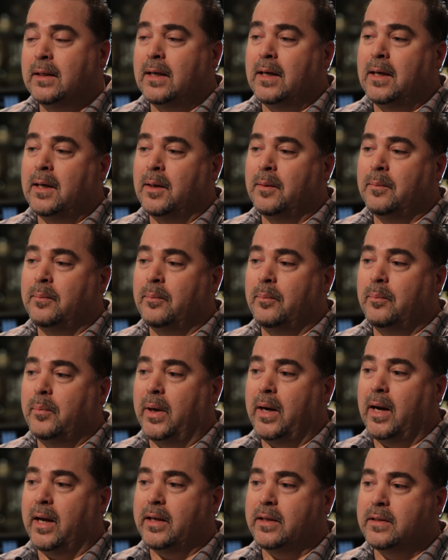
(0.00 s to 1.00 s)

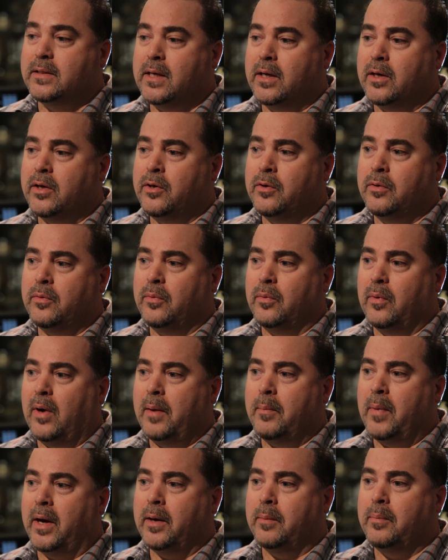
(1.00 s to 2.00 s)
but I could tell you
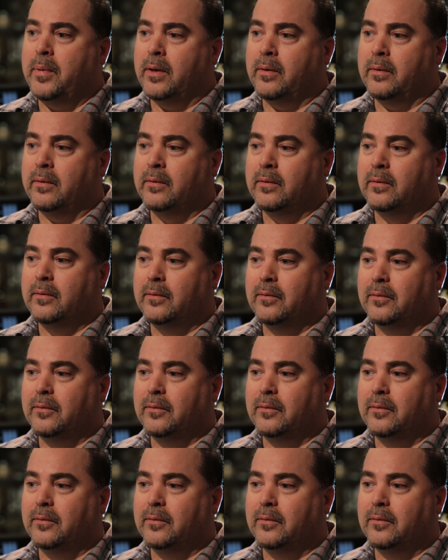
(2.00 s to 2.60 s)
I might have been